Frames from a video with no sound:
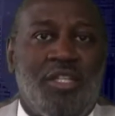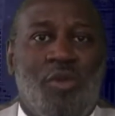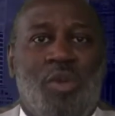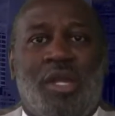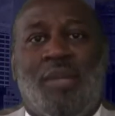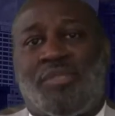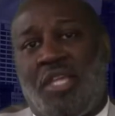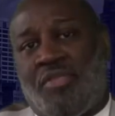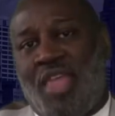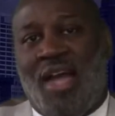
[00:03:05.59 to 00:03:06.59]
It done went up
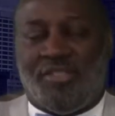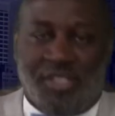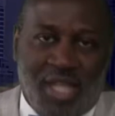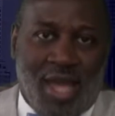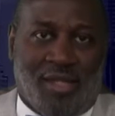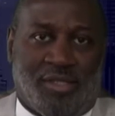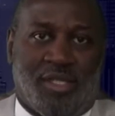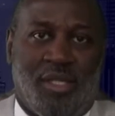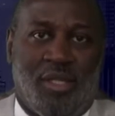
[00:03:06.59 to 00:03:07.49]
$10,000.